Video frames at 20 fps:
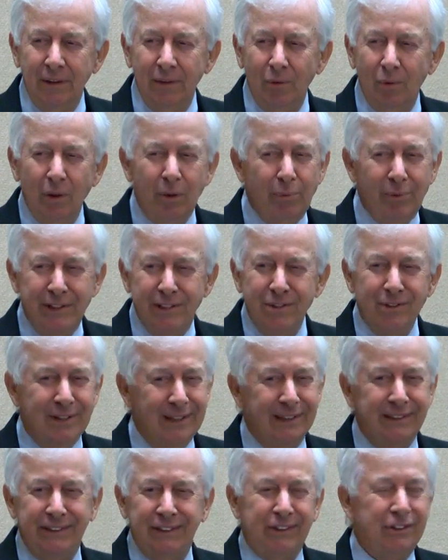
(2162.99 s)
what do we do
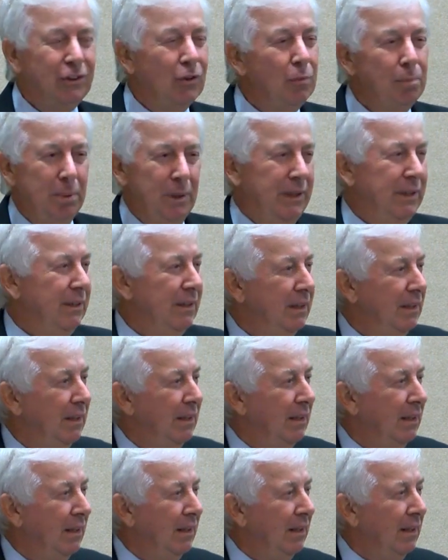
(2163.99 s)
that's stupid?
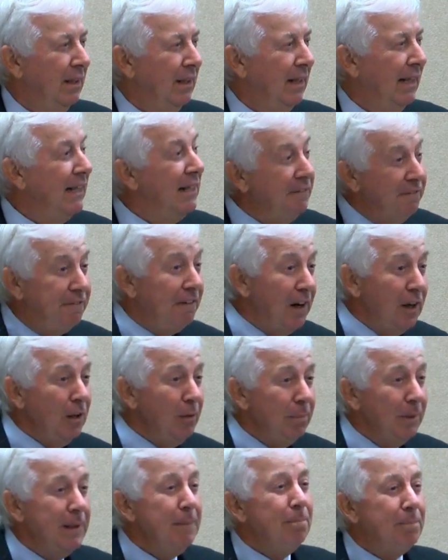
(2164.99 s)
And
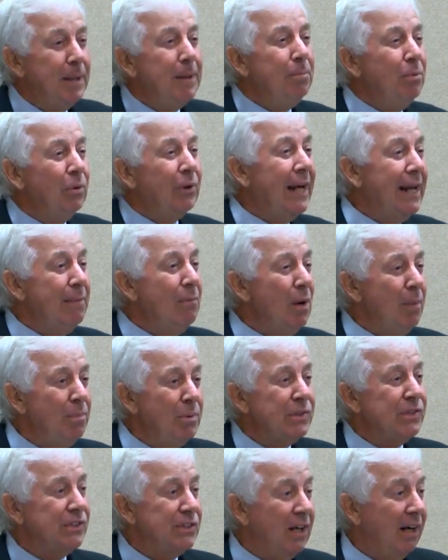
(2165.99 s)
invariably, people came up
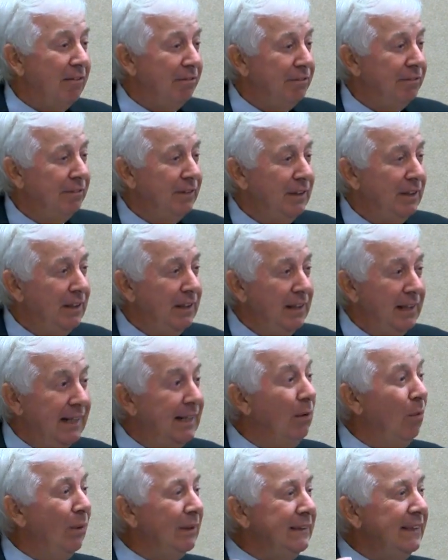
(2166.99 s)
with stuff. And
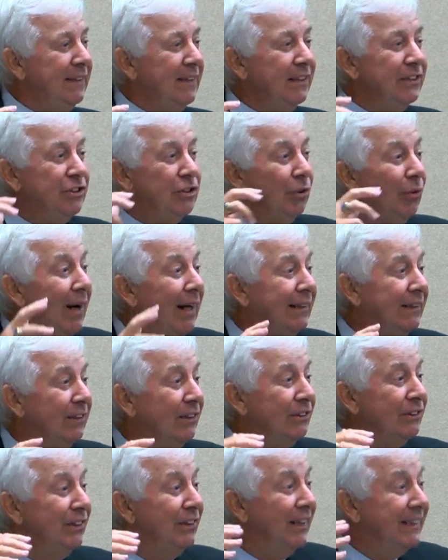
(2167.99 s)
it wasn't the
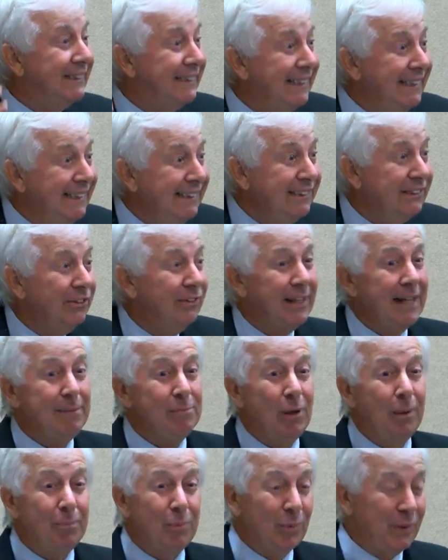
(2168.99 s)
directors or the deans who
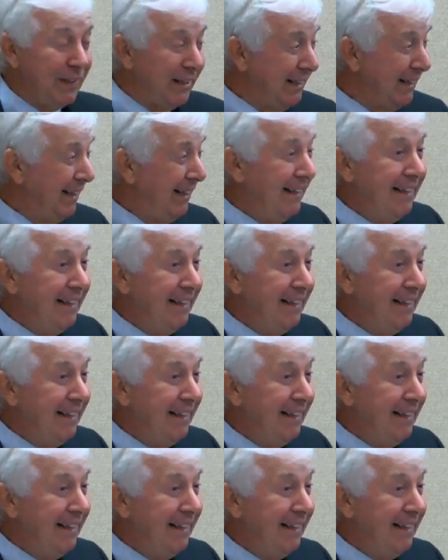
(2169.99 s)
came up with it.